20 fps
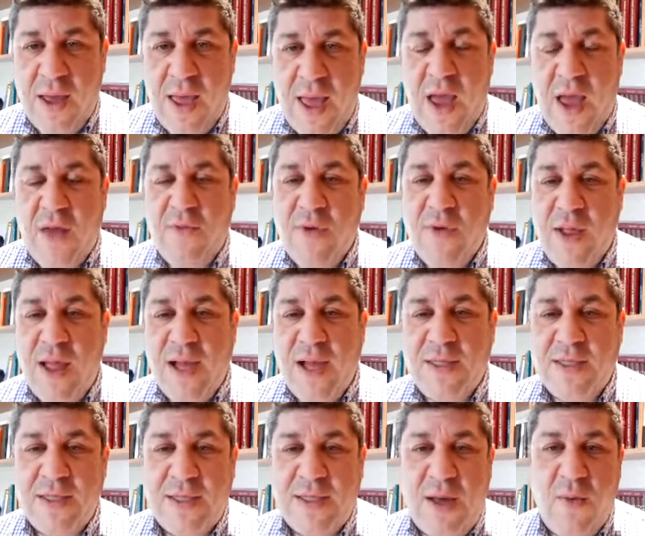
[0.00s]
and
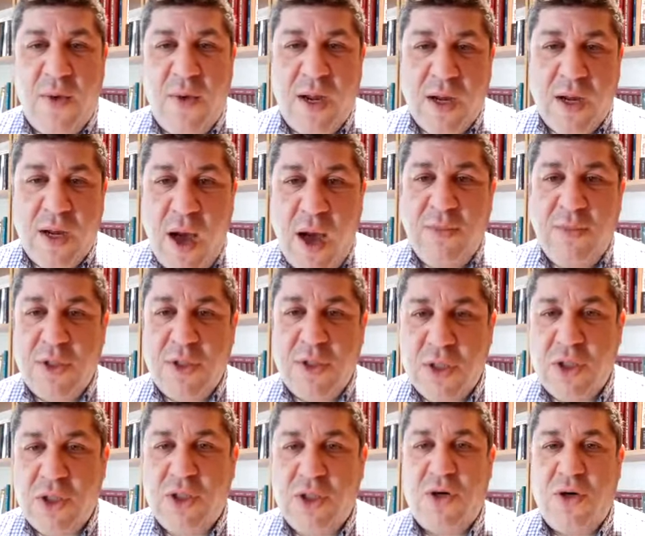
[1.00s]
realize that when it comes to
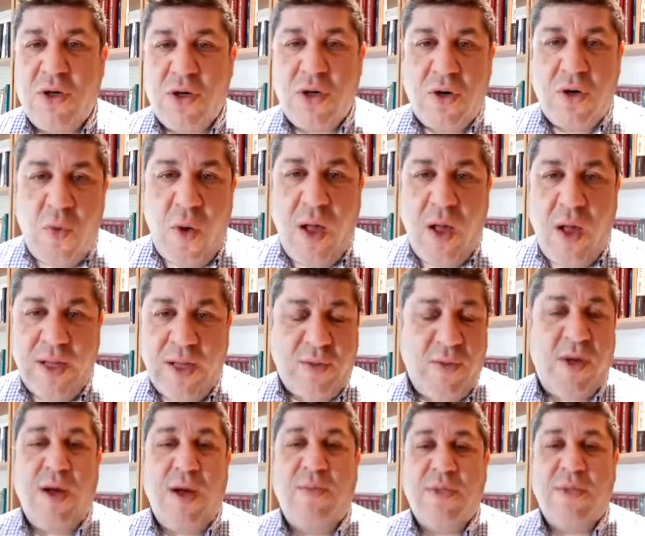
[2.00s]
certain qualities, when
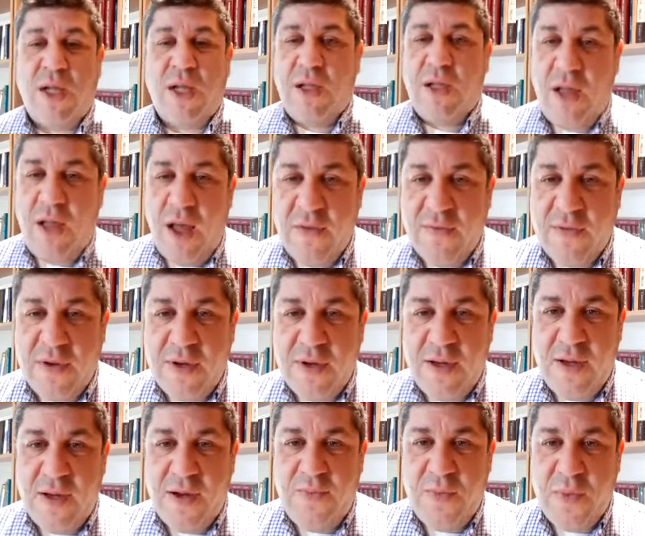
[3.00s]
it comes to love,
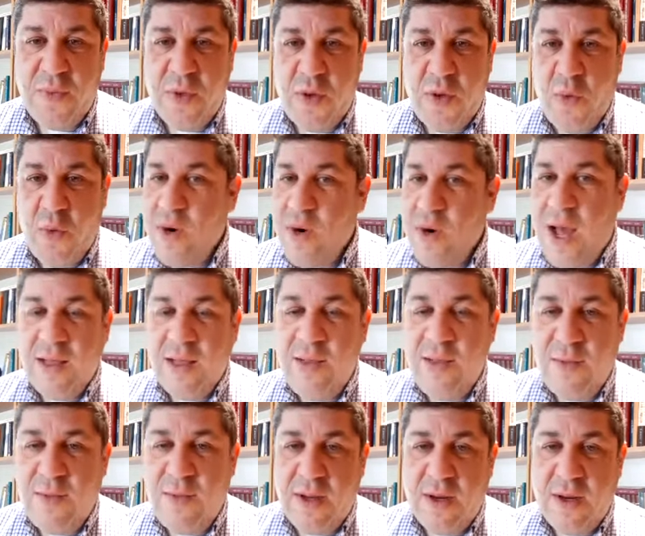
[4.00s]
we're not
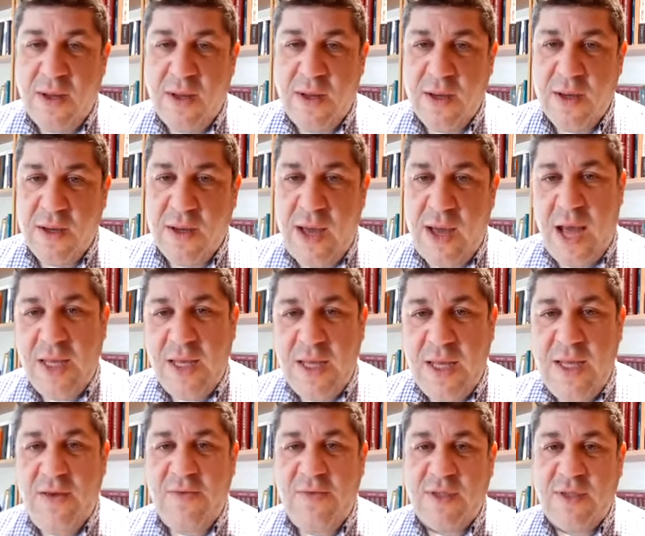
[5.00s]
limited. God
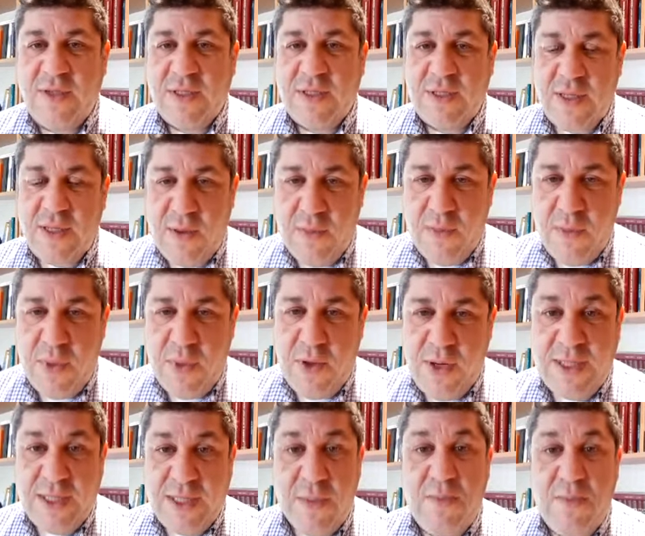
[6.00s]
gives us the ability
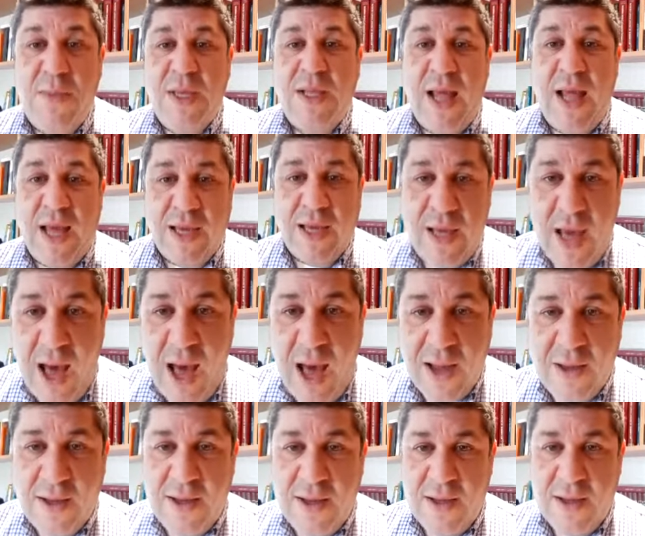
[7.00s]
to be like God
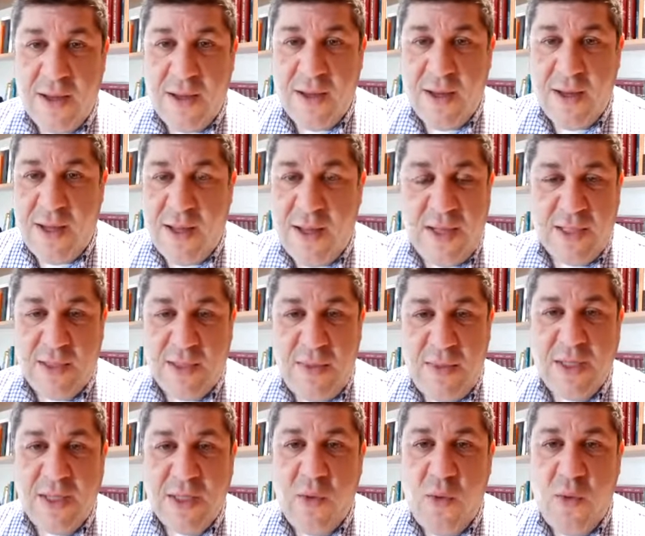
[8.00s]
in this
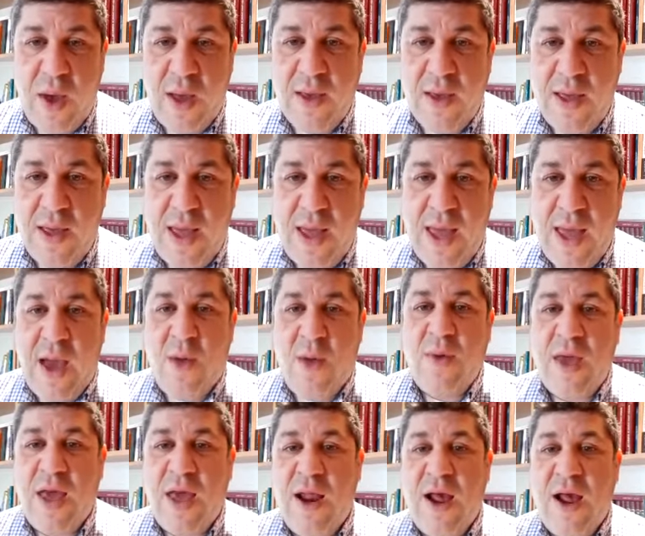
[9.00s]
amazing way. And we
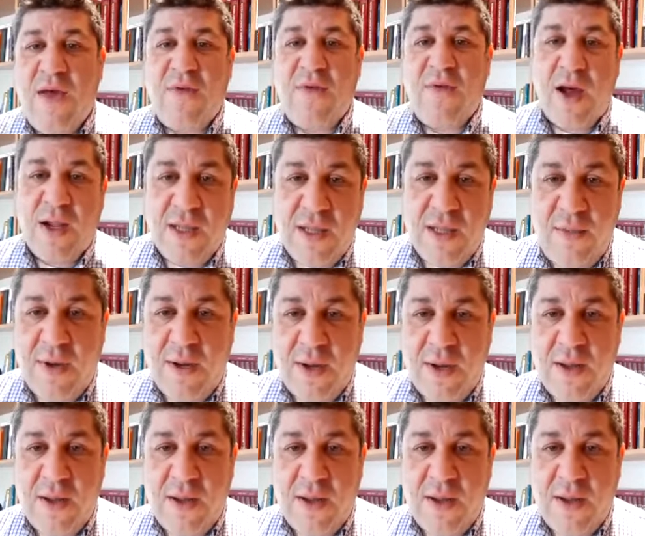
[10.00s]
can have unlimited